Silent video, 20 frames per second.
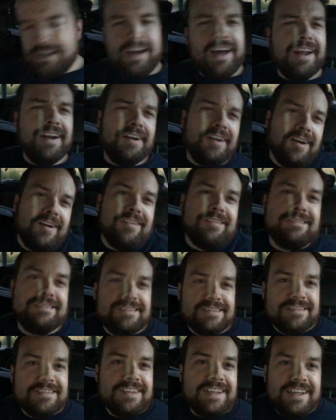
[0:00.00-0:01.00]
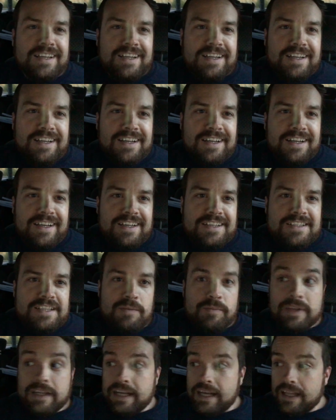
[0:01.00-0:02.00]
I don't know. It's
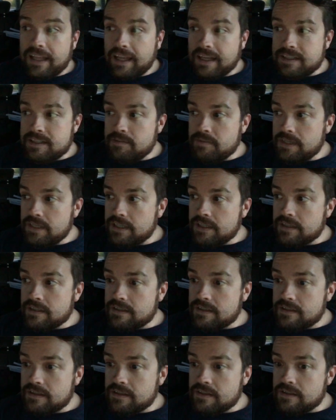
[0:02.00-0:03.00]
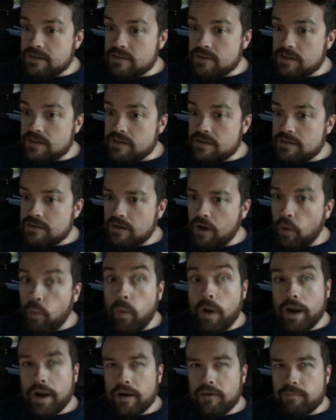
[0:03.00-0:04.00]
something I like to be is is just
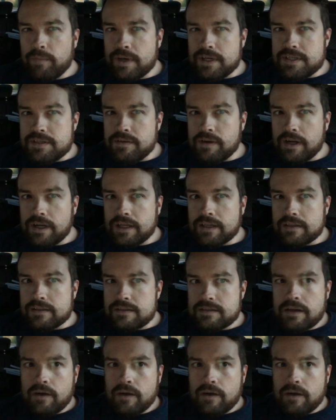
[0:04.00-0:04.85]
aware of my surroundings,